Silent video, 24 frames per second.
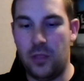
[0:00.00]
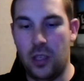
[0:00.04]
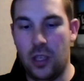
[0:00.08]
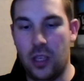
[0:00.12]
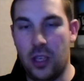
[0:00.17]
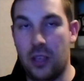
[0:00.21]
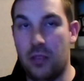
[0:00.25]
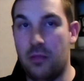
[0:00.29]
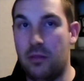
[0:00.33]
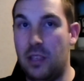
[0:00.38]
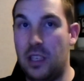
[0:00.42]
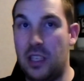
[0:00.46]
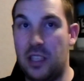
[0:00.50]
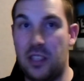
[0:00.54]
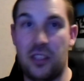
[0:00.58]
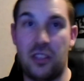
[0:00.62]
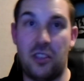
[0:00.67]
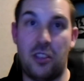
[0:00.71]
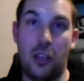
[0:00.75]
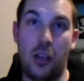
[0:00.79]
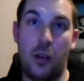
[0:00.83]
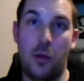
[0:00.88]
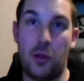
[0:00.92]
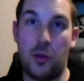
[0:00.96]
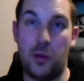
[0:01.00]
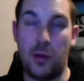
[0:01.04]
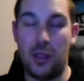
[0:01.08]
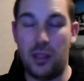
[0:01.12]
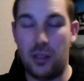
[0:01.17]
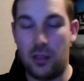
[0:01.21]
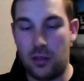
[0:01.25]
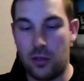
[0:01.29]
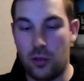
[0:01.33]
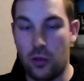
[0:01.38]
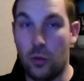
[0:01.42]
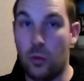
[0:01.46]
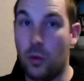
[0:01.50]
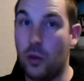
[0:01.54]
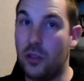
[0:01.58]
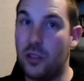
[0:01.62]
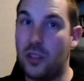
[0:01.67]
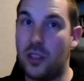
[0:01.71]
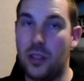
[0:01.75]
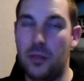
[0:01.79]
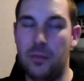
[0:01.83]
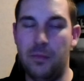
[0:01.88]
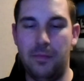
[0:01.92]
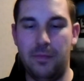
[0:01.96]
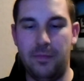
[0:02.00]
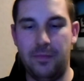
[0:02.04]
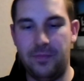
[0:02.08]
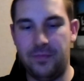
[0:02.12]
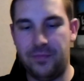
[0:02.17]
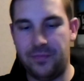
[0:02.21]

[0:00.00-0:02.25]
and needs the Star Wars ones or wants them.